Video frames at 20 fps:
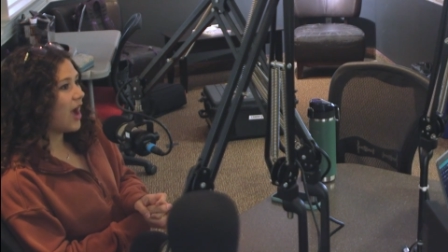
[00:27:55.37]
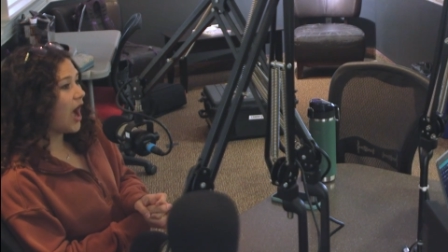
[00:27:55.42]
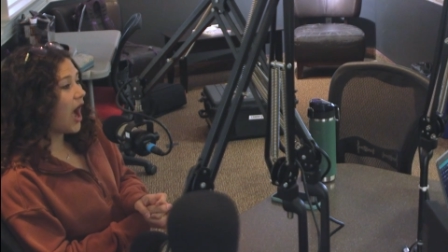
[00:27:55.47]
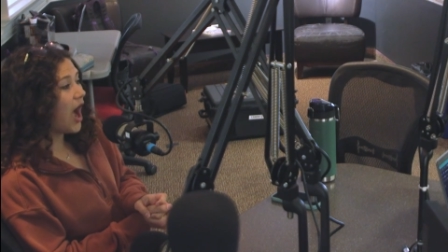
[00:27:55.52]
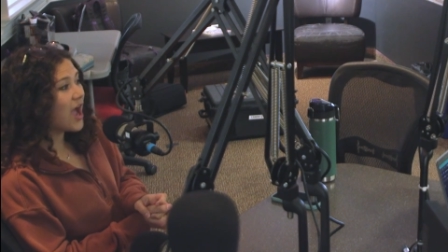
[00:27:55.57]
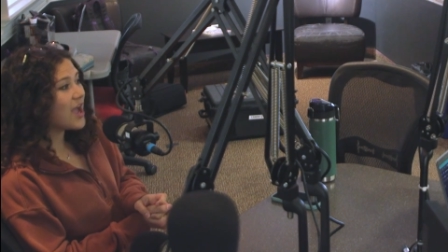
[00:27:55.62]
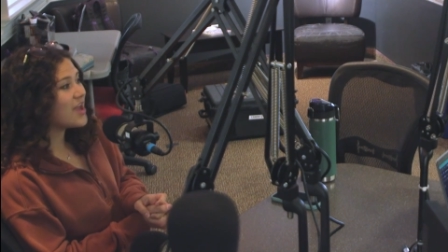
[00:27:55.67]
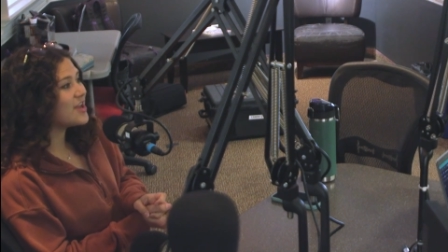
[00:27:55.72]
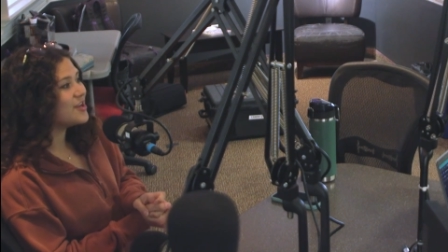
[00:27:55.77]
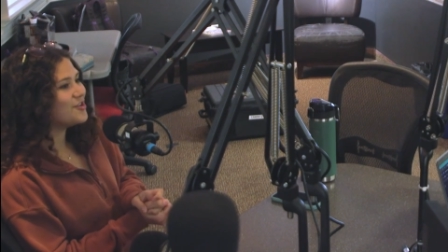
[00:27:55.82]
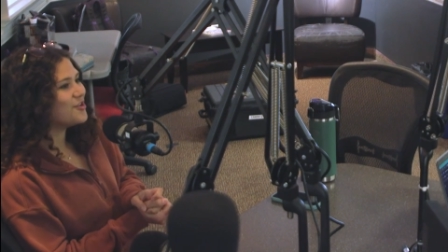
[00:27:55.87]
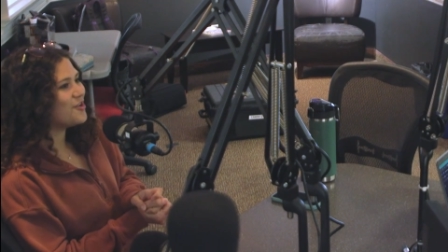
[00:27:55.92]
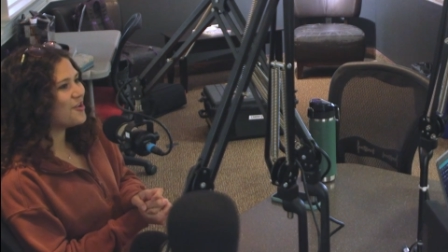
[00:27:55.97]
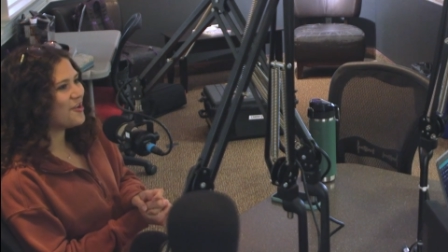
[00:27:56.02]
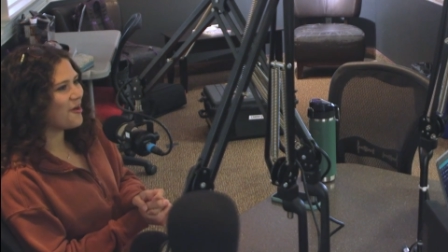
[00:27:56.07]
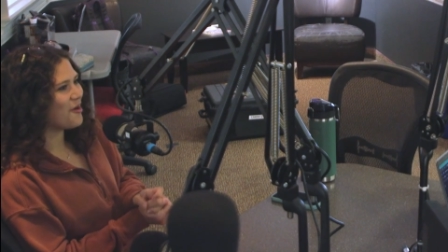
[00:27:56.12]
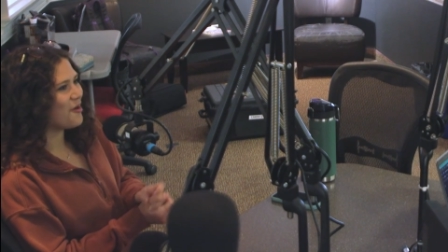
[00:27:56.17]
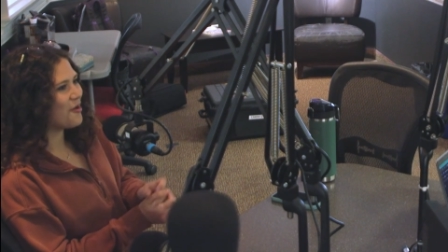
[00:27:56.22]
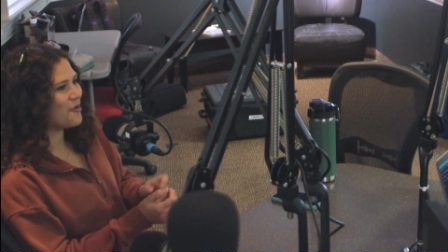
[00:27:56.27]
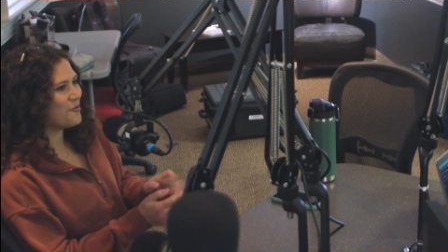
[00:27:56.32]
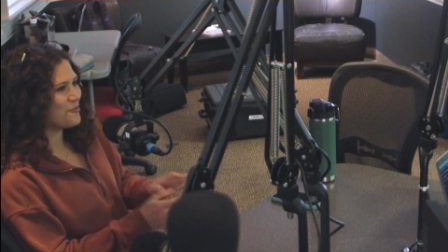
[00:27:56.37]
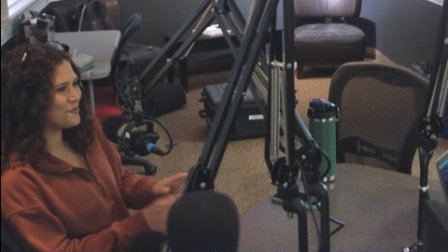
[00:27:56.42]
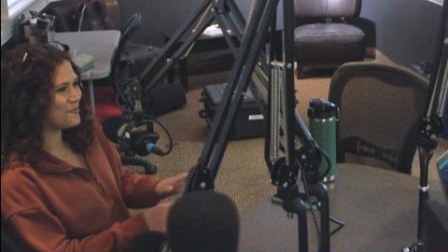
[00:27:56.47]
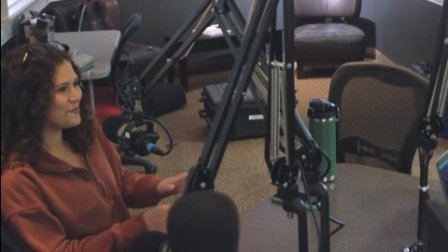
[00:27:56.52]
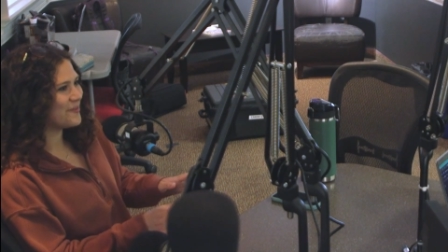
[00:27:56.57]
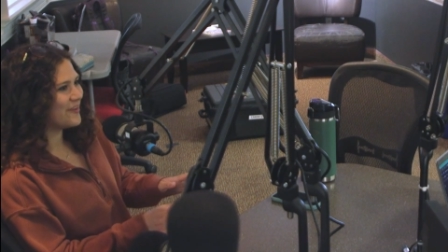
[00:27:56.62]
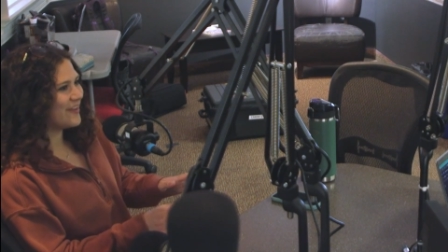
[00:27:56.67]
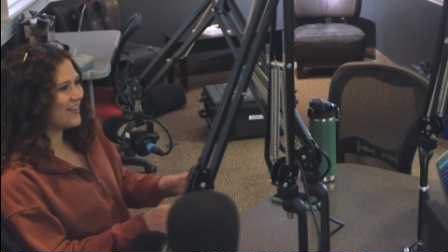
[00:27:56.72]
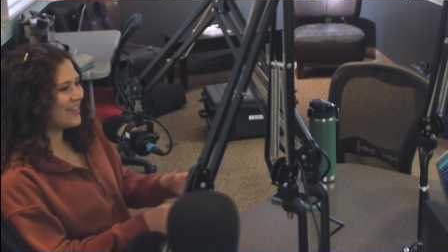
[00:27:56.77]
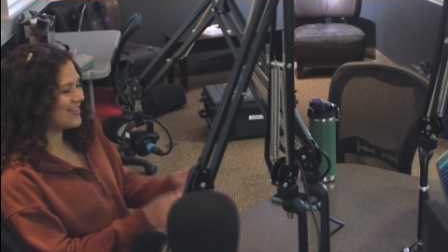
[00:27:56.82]
I know
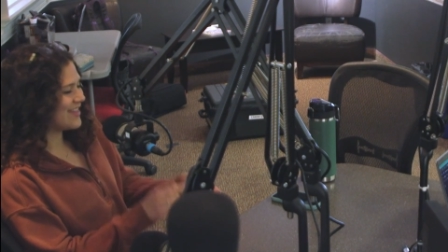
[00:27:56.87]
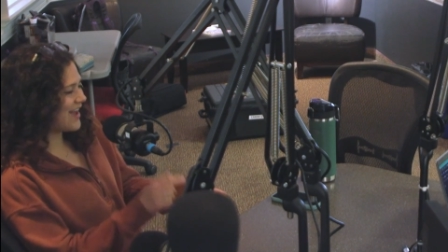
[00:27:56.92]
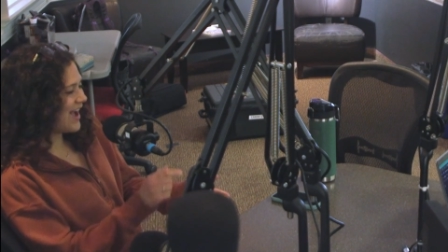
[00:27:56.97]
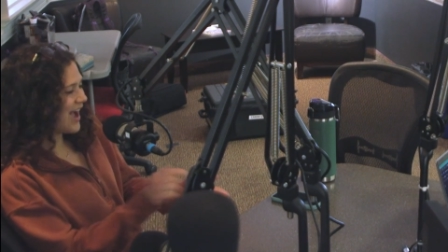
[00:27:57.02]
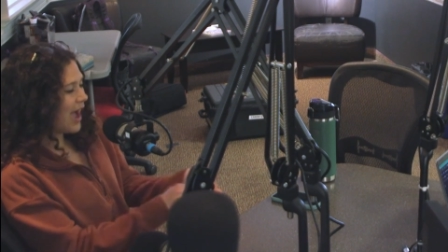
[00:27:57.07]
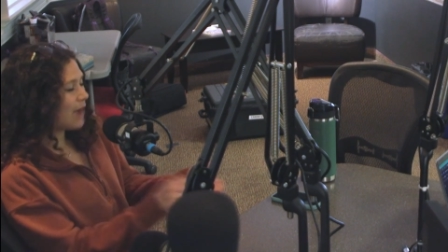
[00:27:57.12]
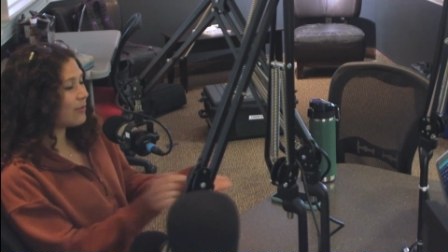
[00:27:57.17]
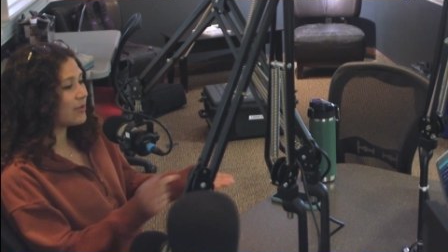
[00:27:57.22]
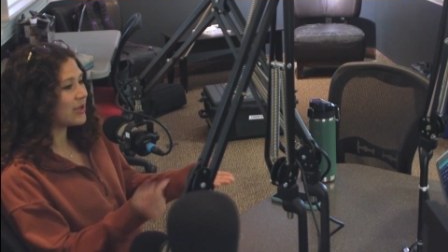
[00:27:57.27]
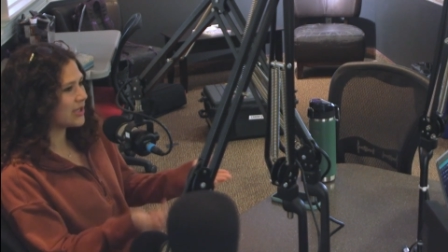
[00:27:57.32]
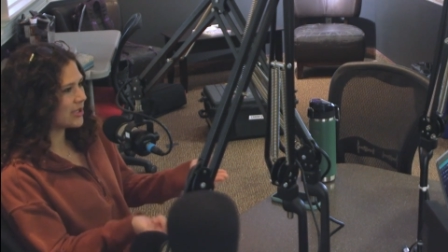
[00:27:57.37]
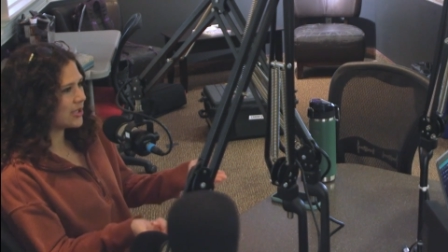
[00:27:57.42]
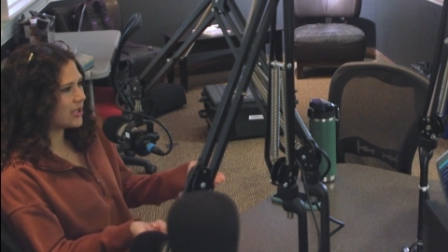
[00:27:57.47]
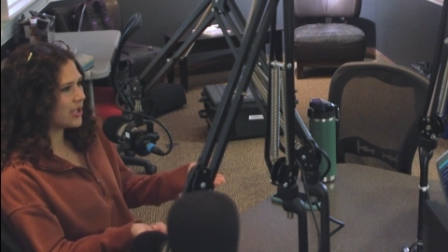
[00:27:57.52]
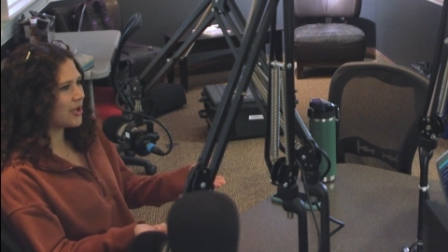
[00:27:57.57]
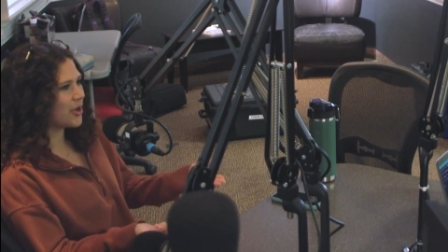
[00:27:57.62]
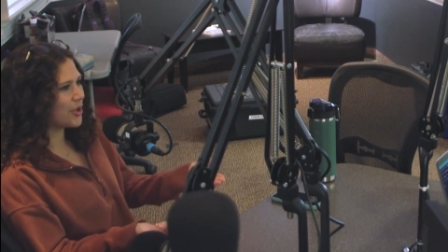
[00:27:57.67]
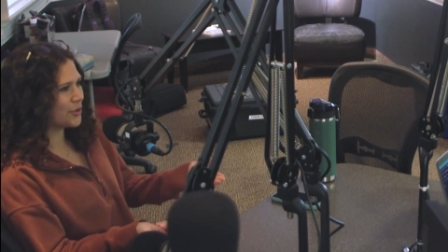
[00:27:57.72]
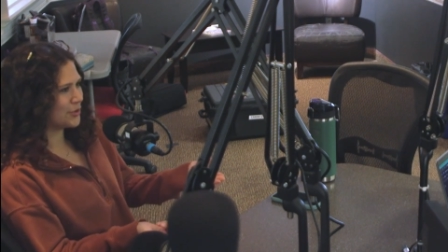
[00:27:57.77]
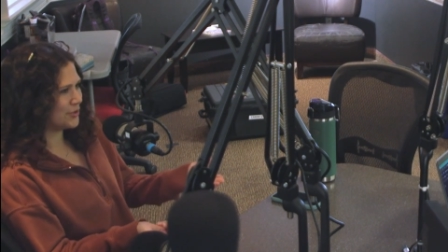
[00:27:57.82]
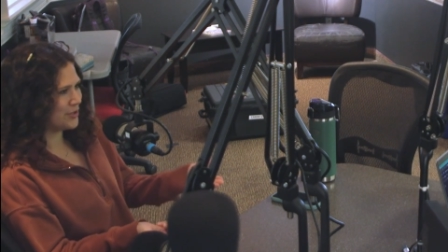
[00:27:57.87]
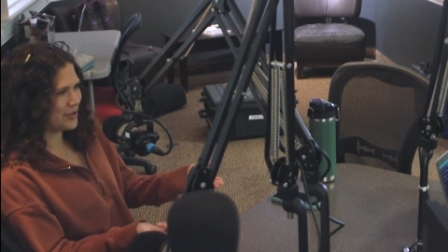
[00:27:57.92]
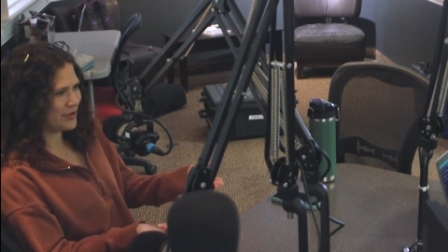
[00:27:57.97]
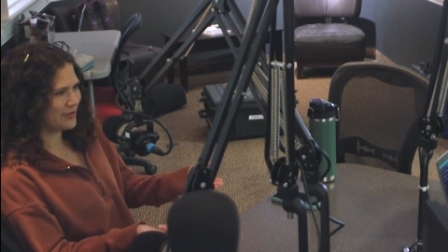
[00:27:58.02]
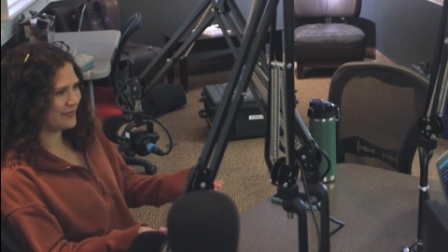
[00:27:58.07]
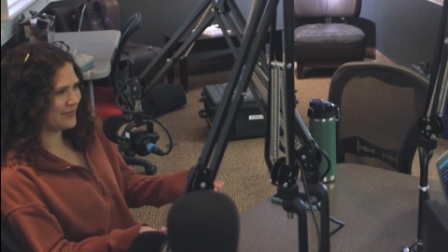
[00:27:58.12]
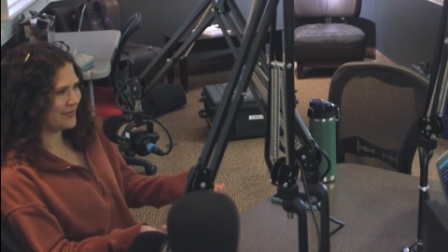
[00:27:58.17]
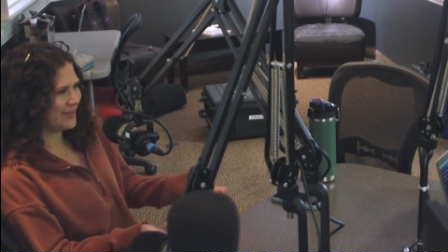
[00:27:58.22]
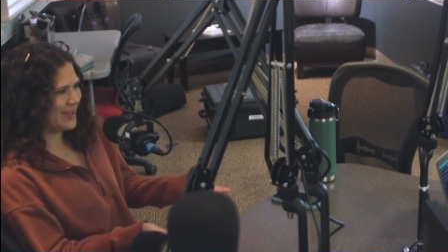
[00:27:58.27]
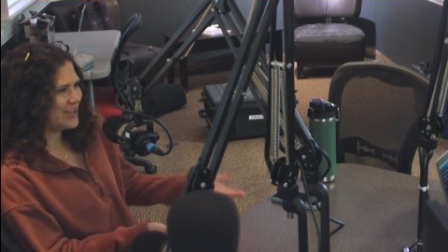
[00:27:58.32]
that I'm going to click on the
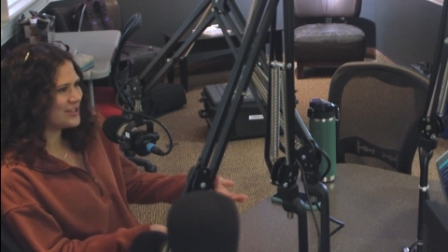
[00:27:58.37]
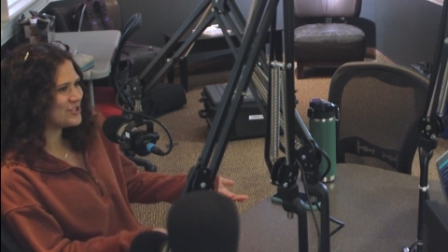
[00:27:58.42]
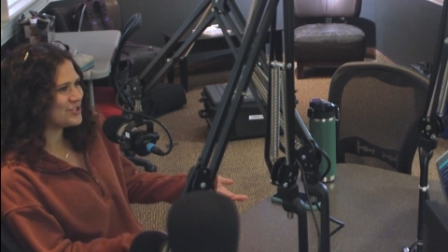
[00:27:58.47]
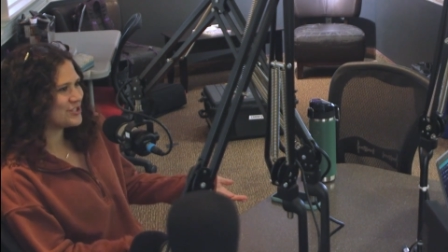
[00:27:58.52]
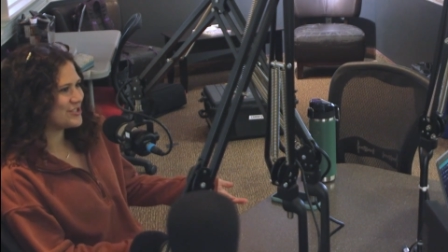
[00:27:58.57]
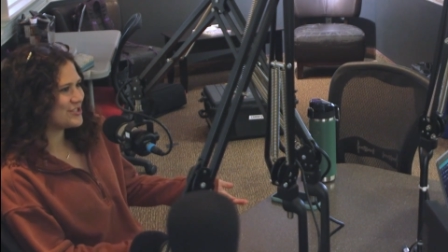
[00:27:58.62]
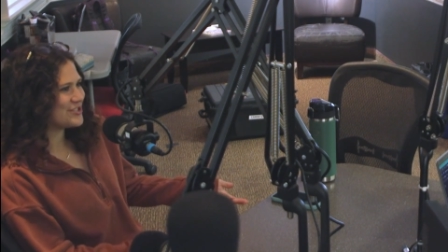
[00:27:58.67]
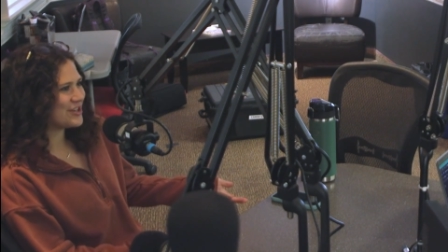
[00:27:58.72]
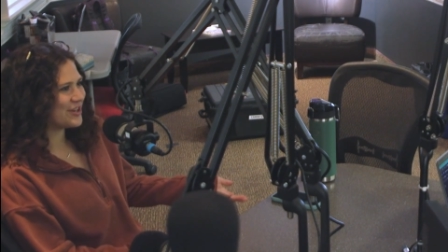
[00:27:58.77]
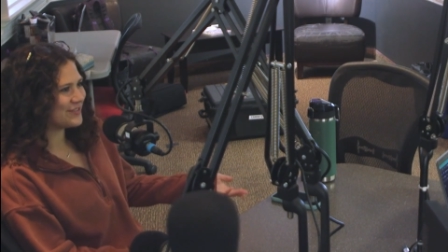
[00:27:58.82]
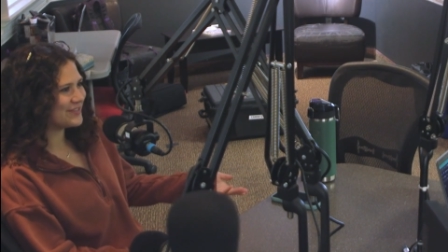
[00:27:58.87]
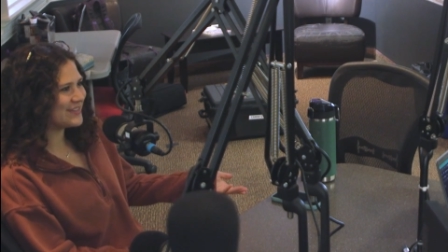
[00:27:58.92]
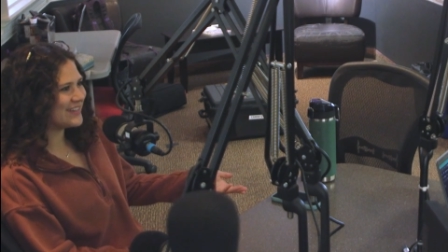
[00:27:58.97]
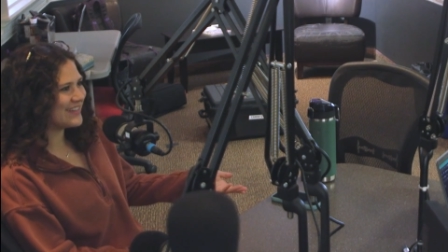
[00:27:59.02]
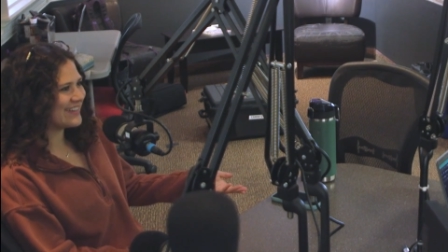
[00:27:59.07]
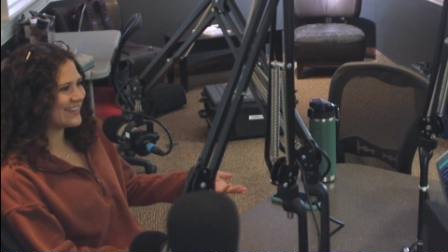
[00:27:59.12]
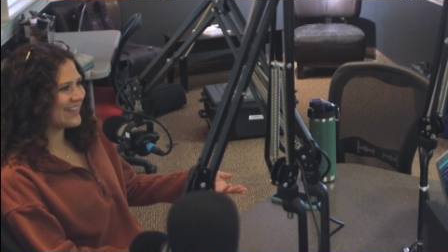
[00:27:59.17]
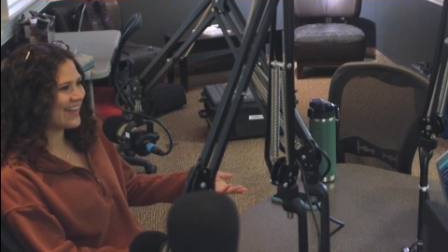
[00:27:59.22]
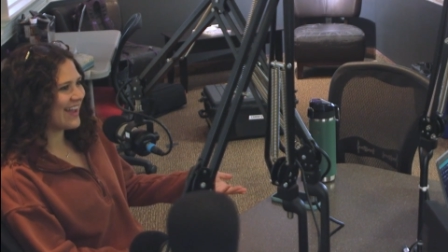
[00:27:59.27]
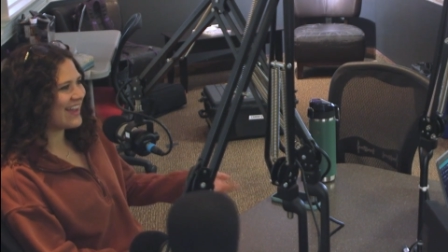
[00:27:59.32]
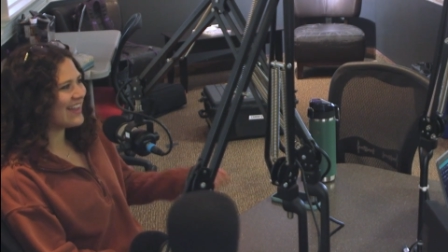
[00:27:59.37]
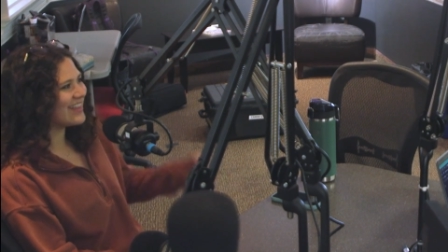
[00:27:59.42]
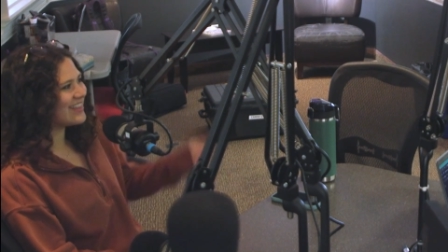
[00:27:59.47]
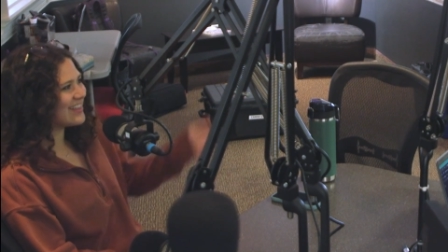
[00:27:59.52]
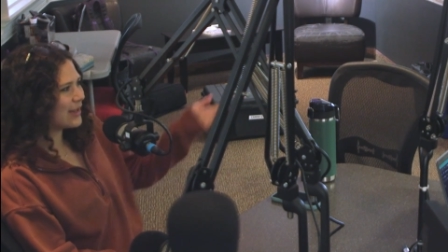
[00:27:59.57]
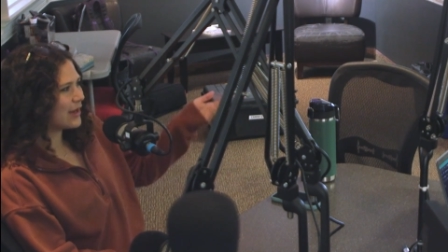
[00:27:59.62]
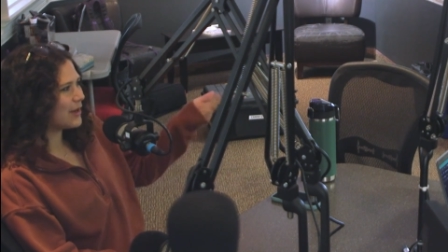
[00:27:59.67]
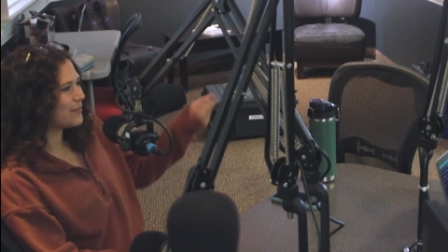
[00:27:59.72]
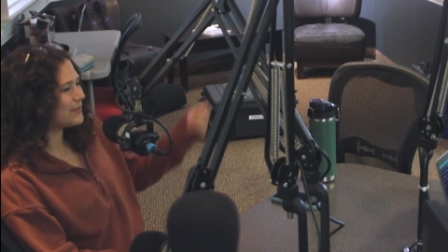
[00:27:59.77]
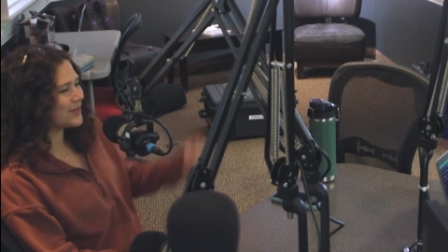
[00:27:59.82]
notification, start reading that, and then I'm